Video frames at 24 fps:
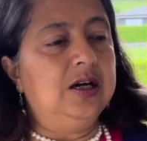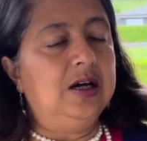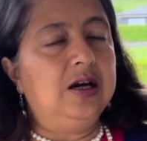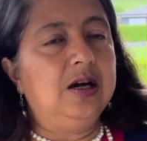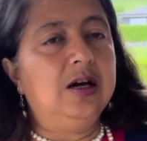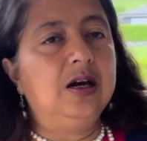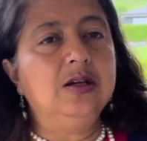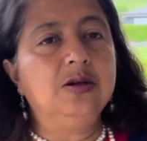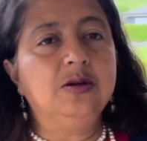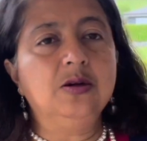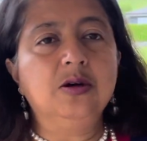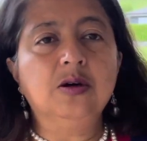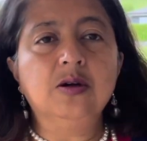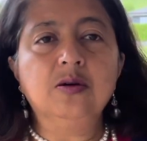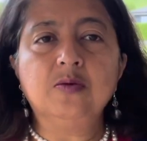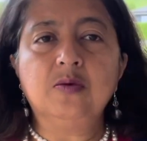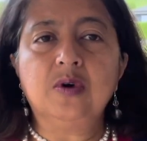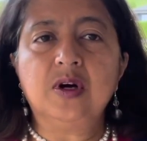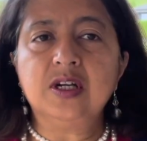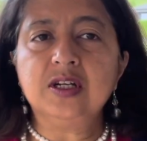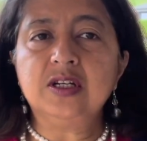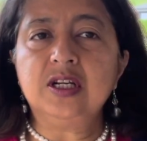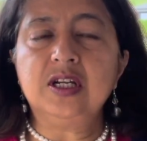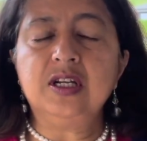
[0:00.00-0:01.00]
I don't
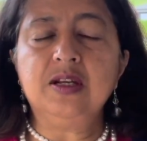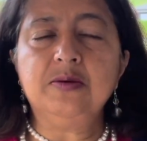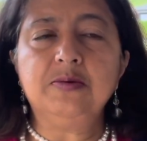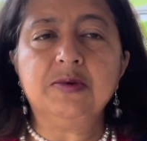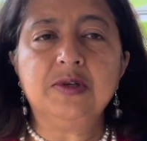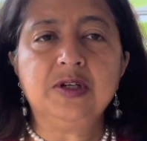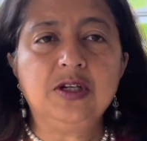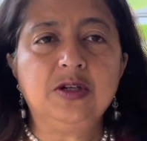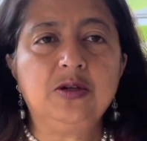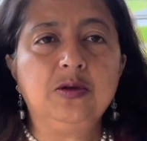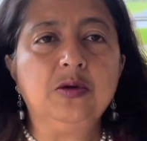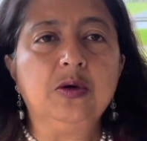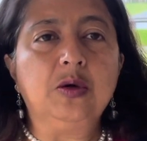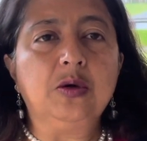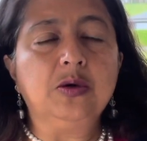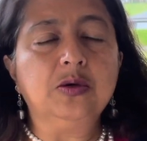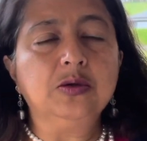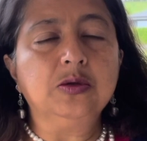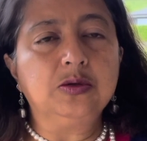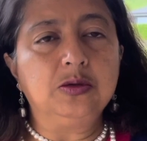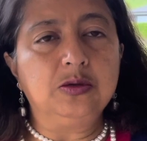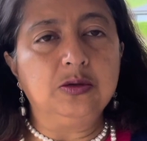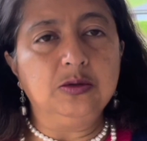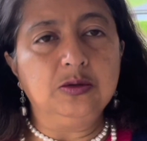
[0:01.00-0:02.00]
want anybody to
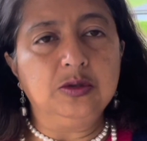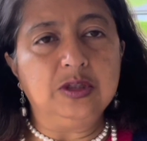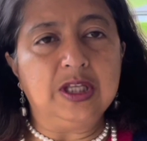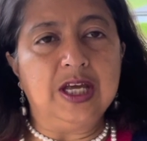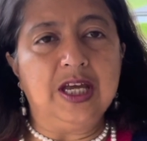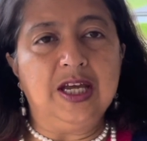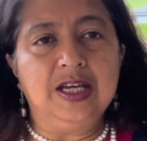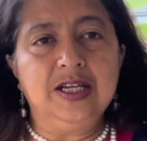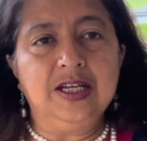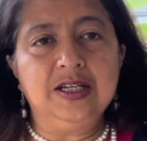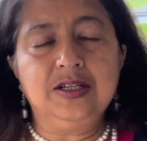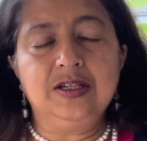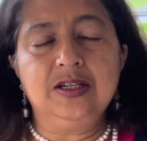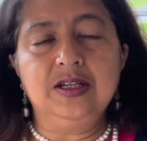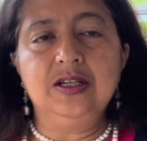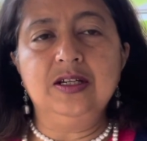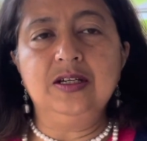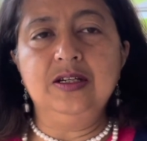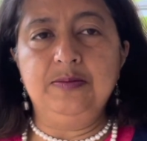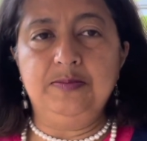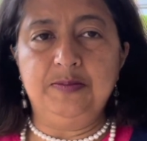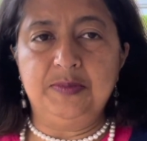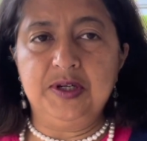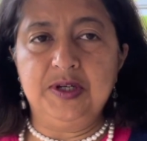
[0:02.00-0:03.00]
go through that
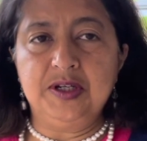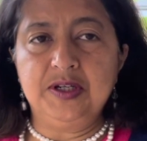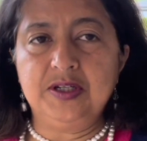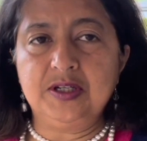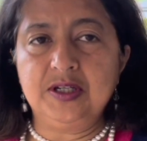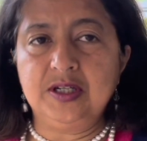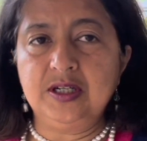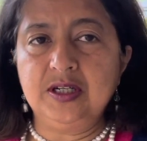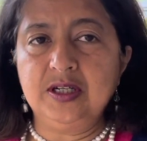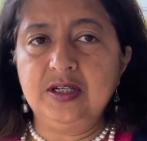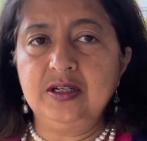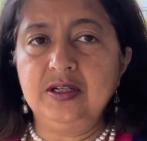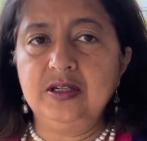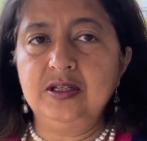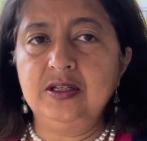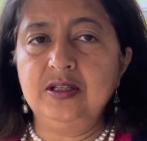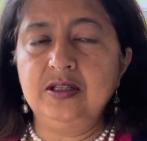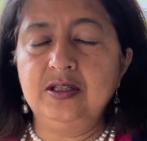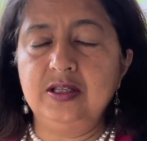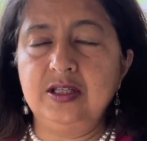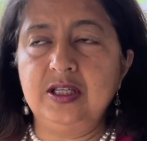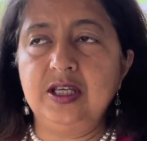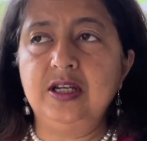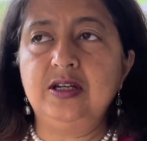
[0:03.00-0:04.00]
depression,
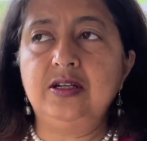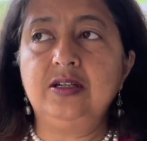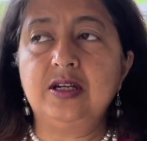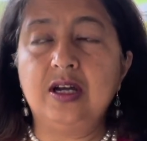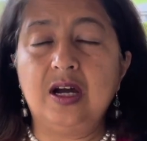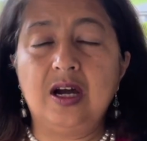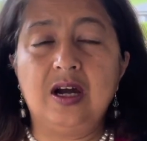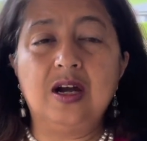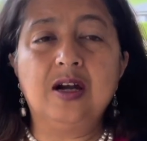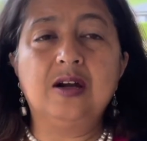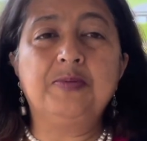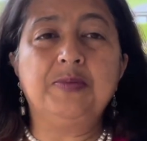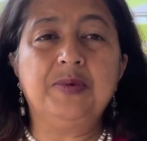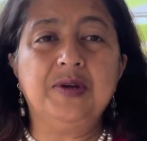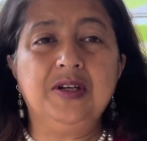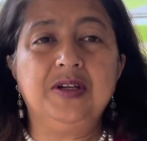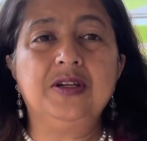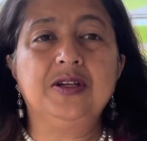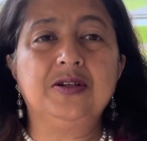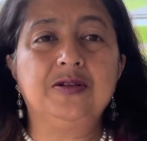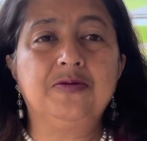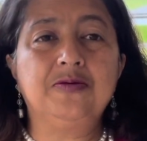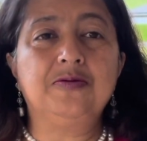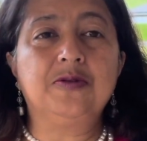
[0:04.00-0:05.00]
that dark
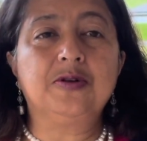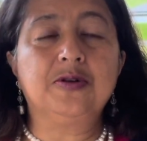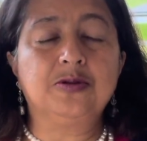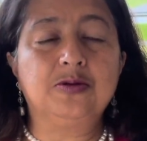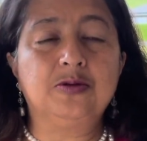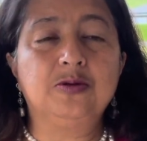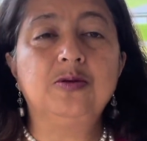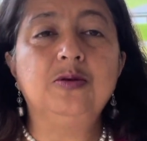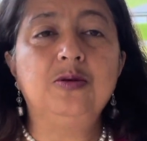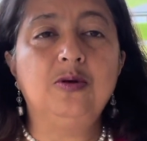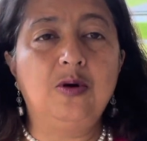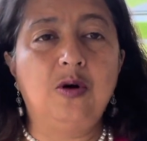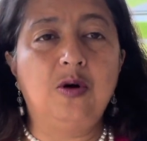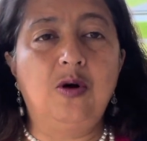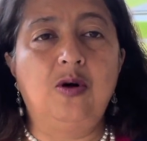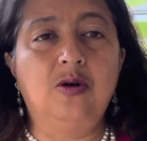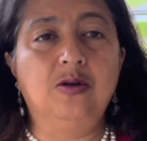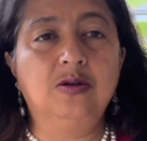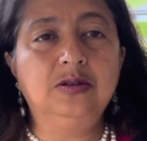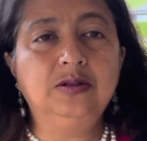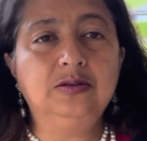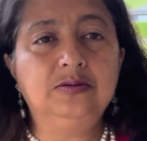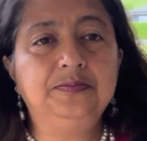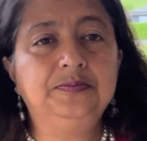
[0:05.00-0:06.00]
period for so
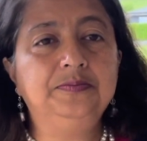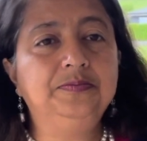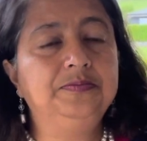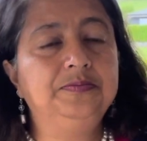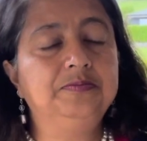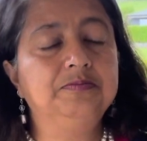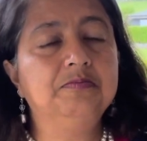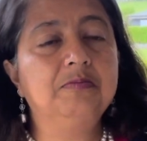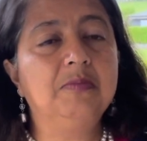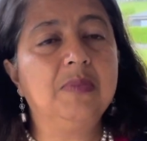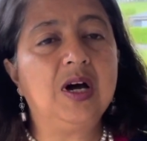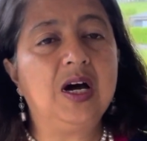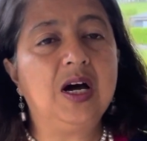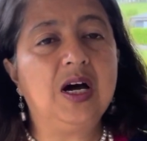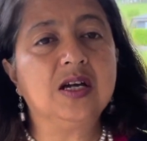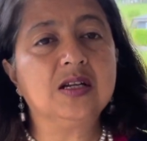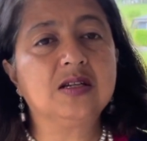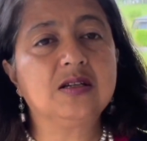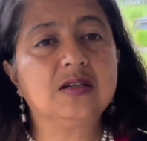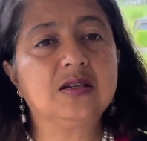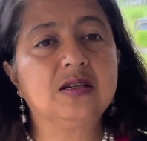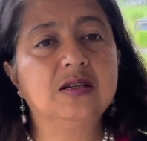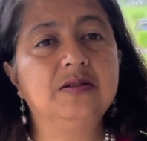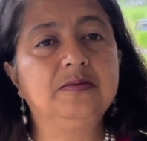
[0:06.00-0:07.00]
long,
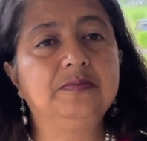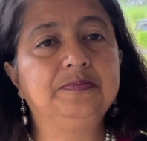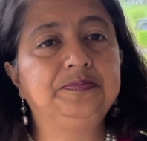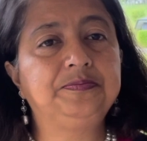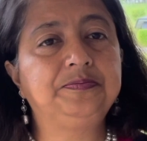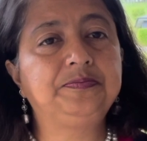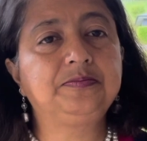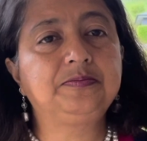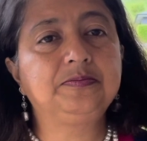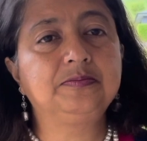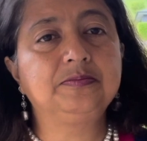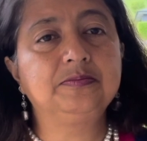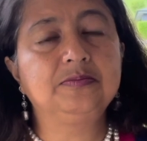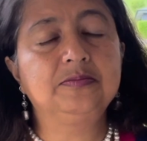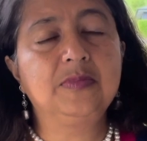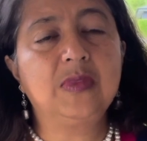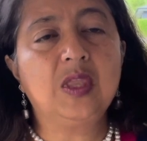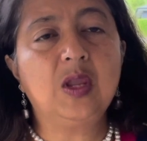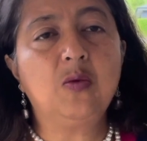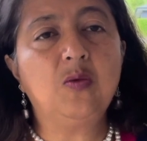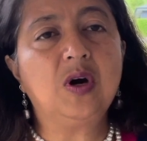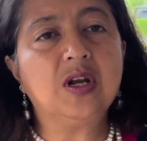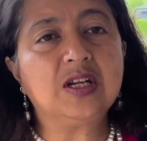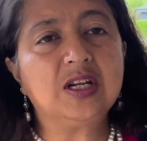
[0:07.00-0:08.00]
but
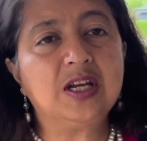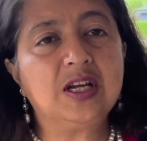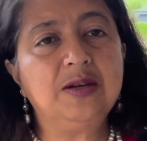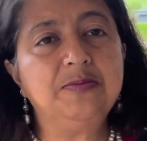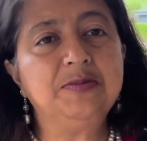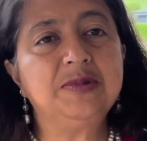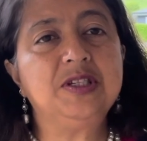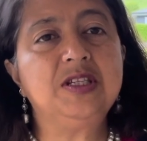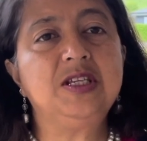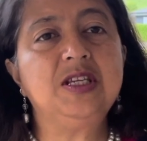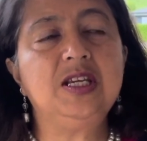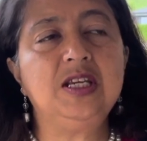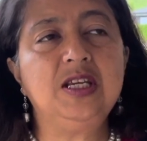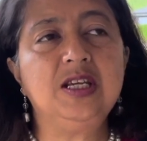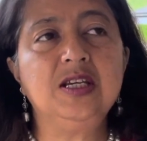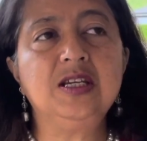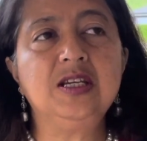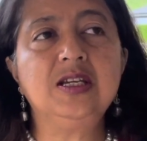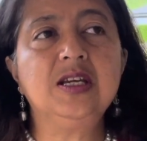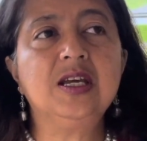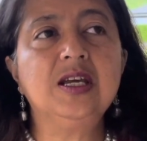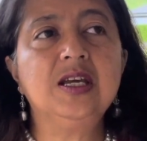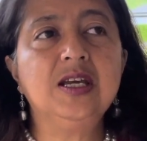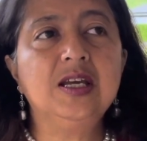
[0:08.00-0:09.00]
what I'm
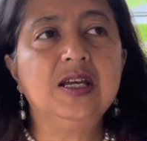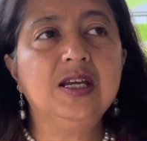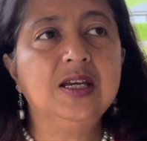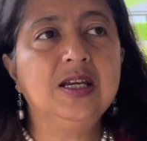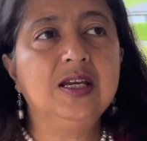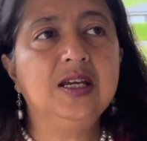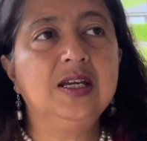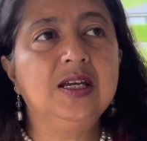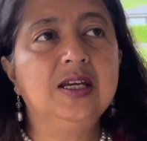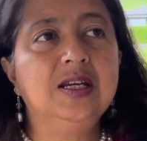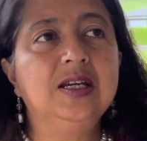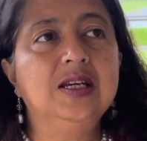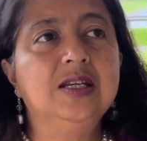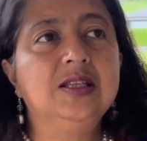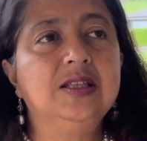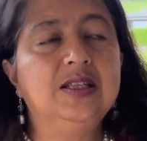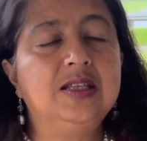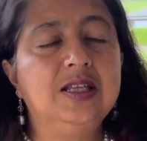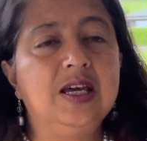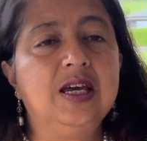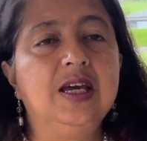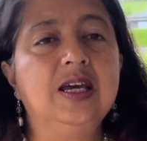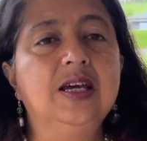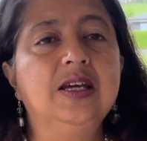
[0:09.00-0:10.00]
saying
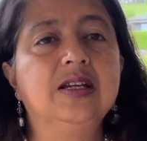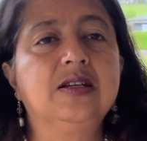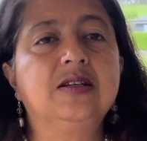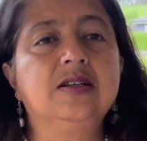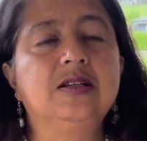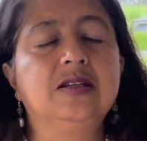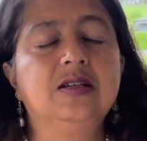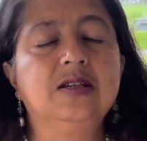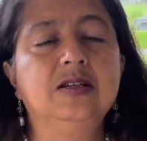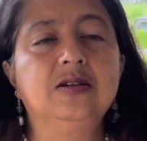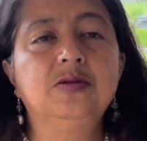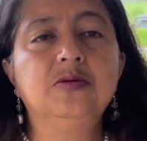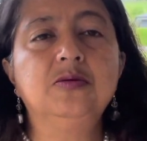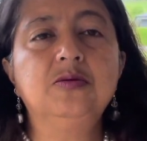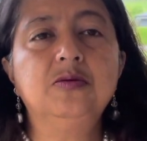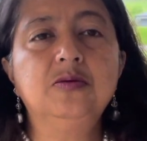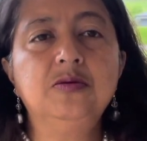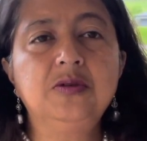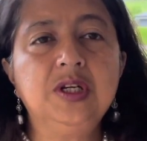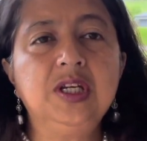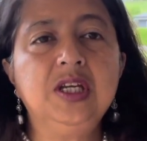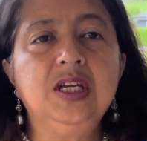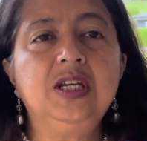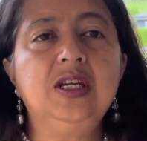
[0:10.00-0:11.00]
that
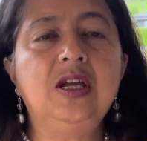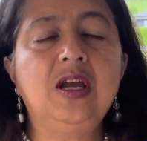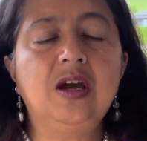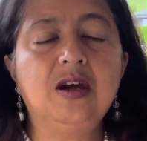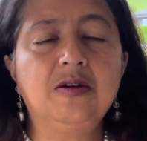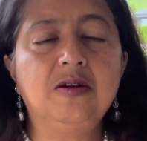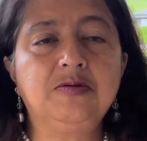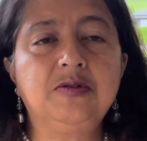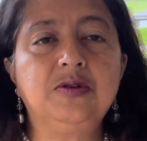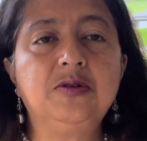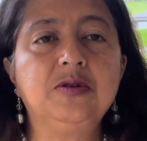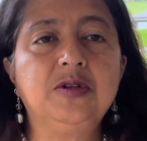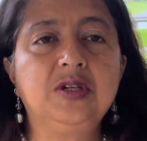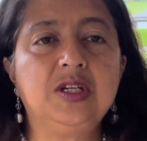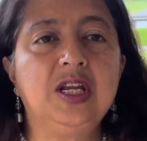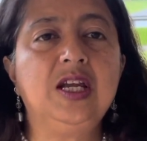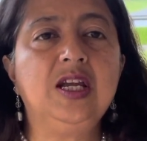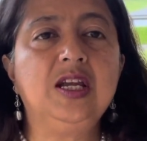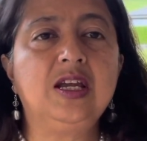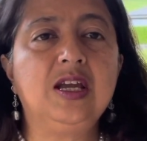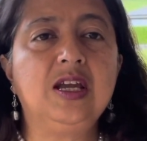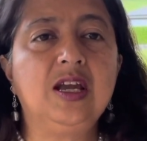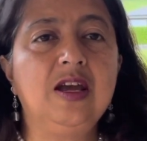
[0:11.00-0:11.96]
we have to take